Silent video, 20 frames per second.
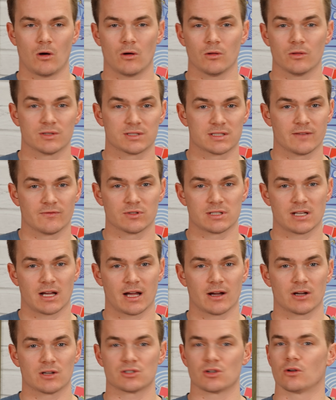All those different
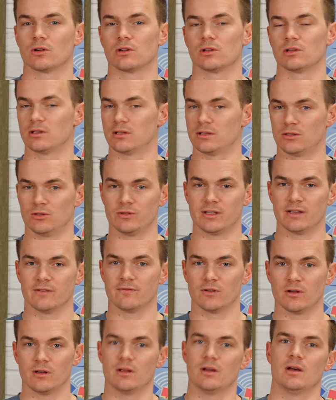tires are a little
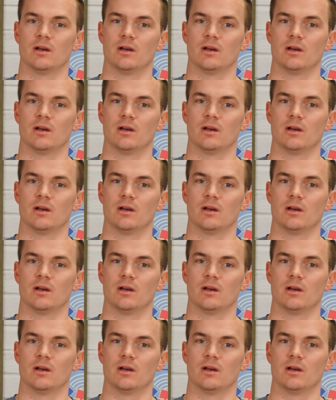different,